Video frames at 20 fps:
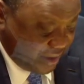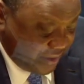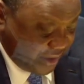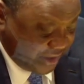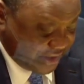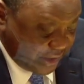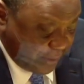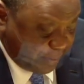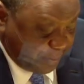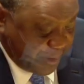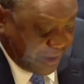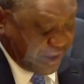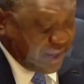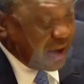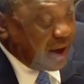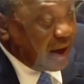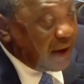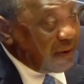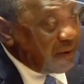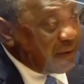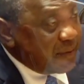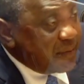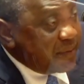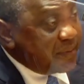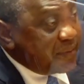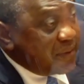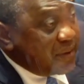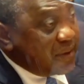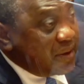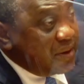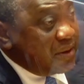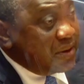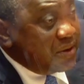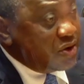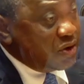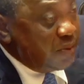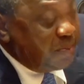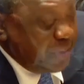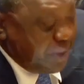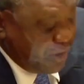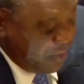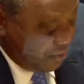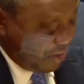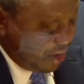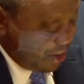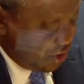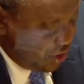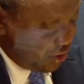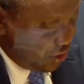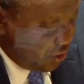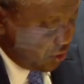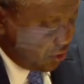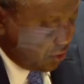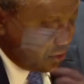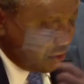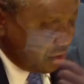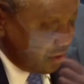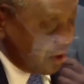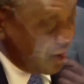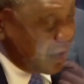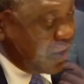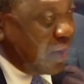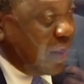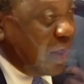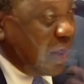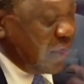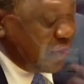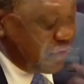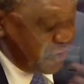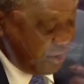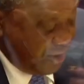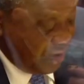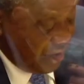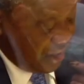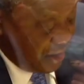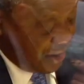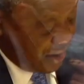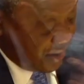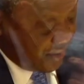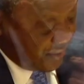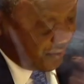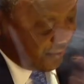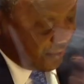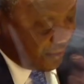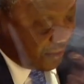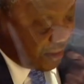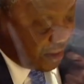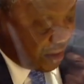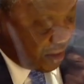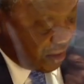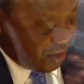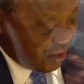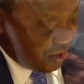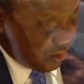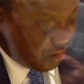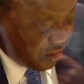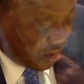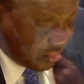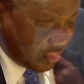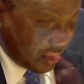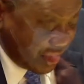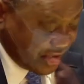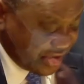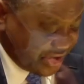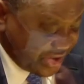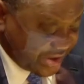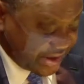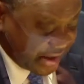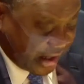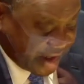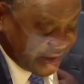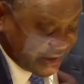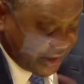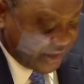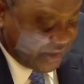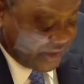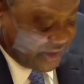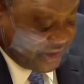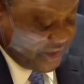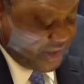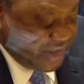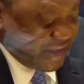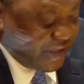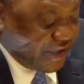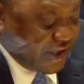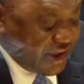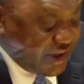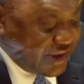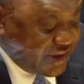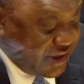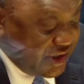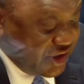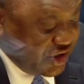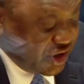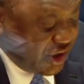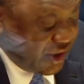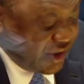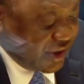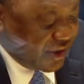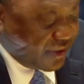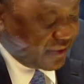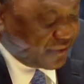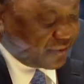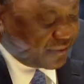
that appear to pit racial, ethnic, or religious identities against each other.